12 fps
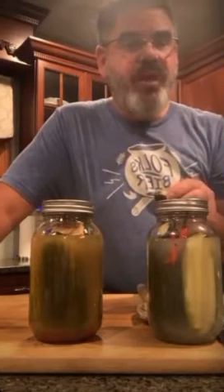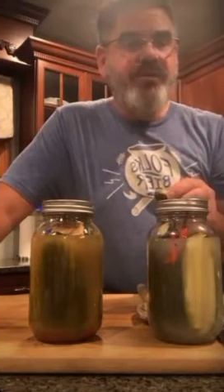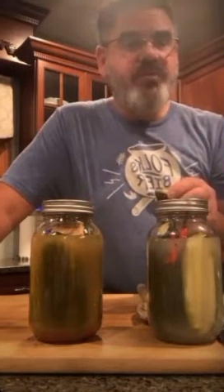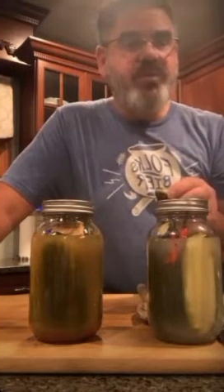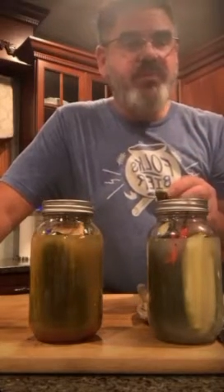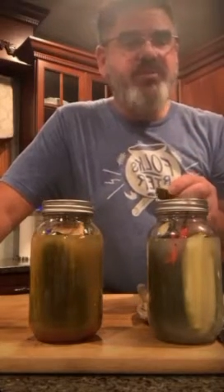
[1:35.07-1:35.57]

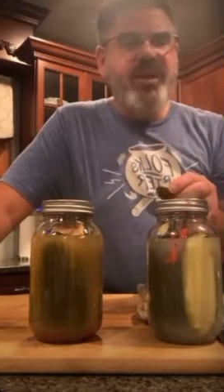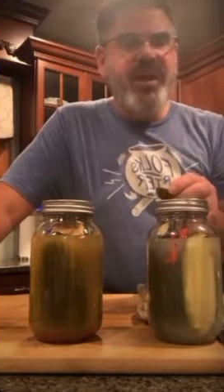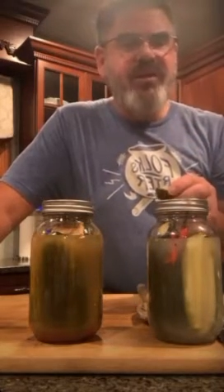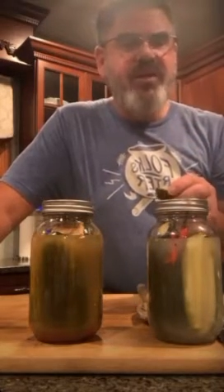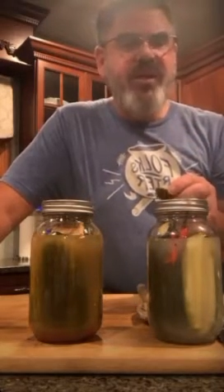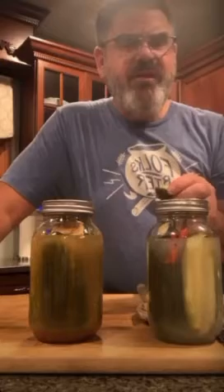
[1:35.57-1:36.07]
So I'm
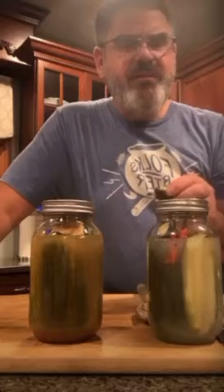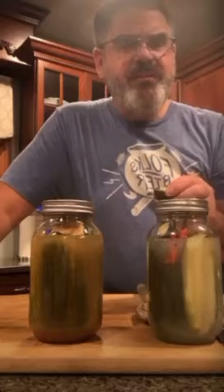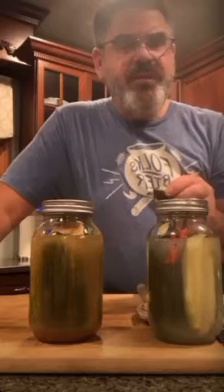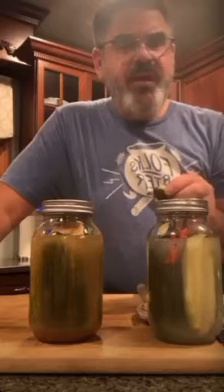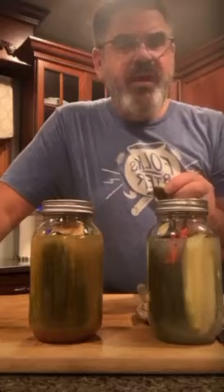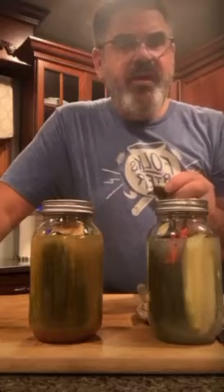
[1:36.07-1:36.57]
psyched
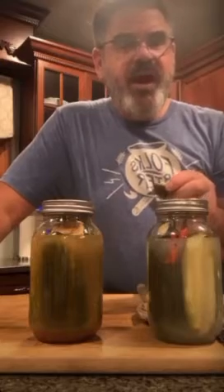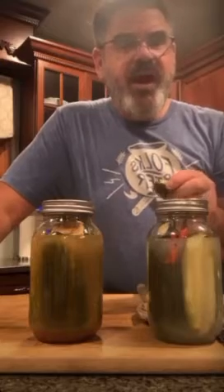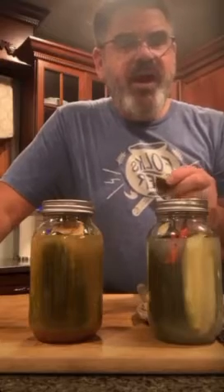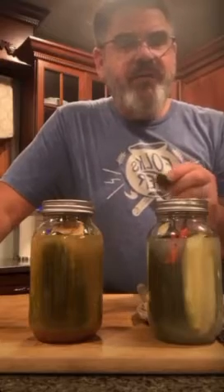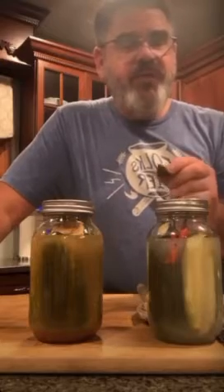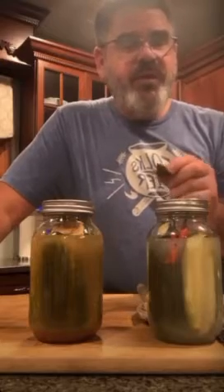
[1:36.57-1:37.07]

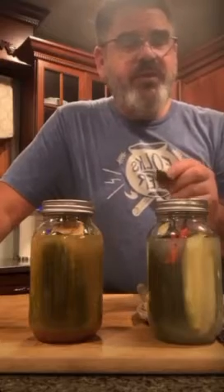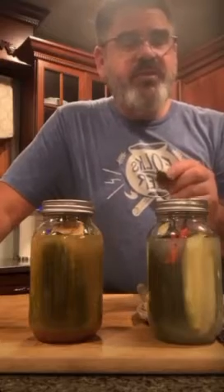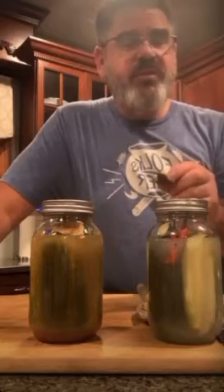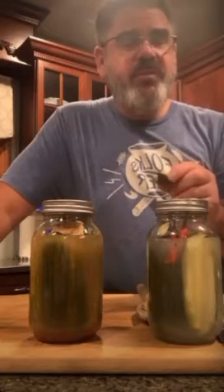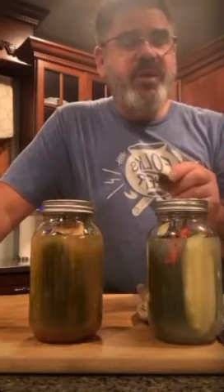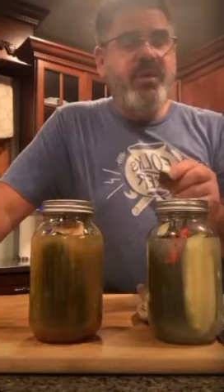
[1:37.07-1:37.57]
for these to
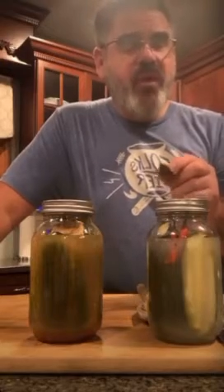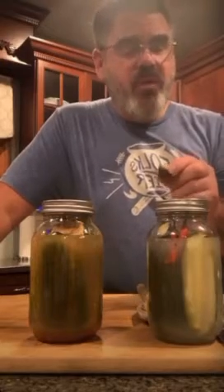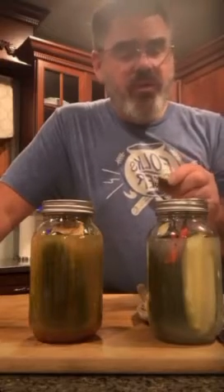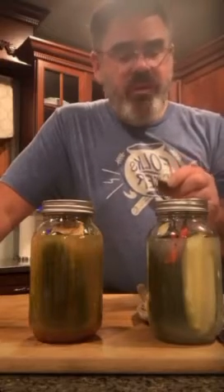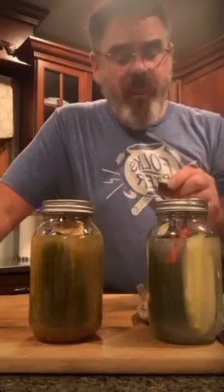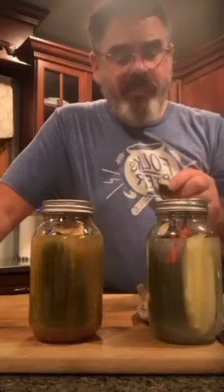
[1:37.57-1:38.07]
be
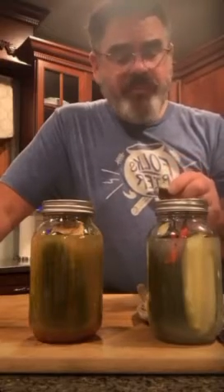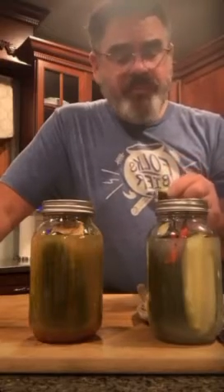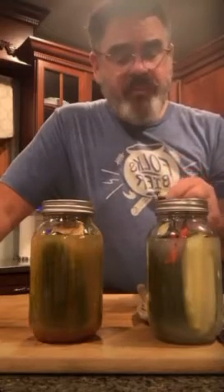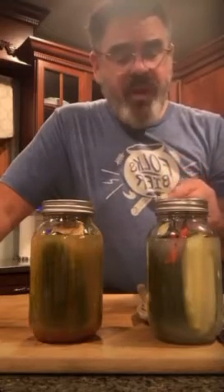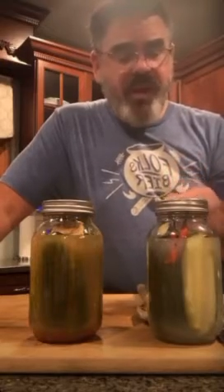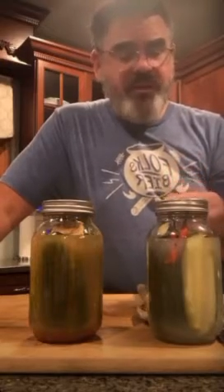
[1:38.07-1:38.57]
cold.
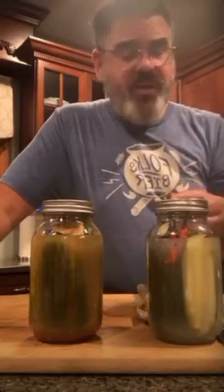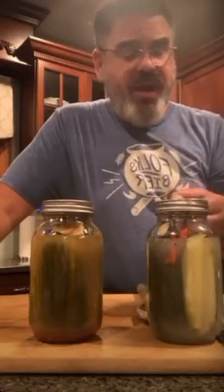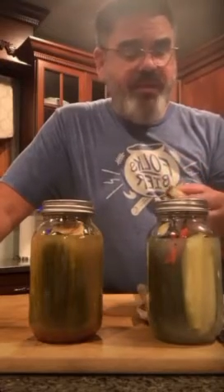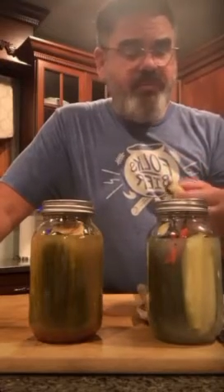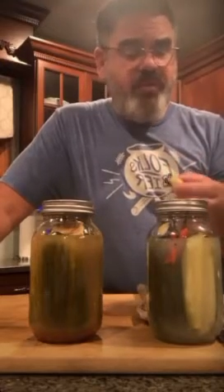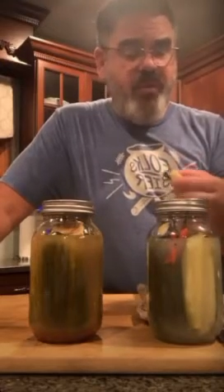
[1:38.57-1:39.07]
Try
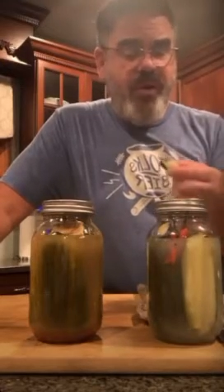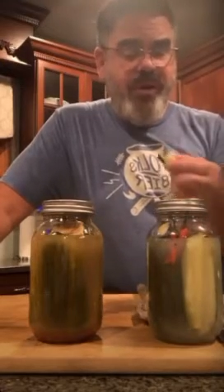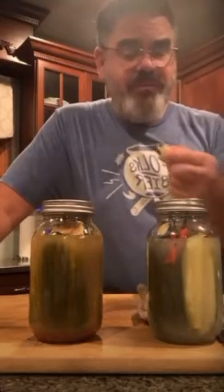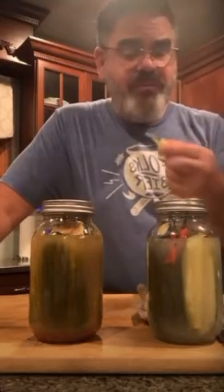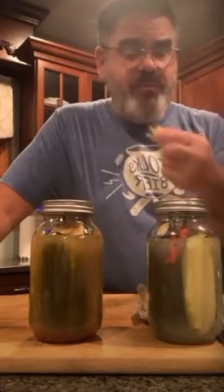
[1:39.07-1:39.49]
them tomorrow.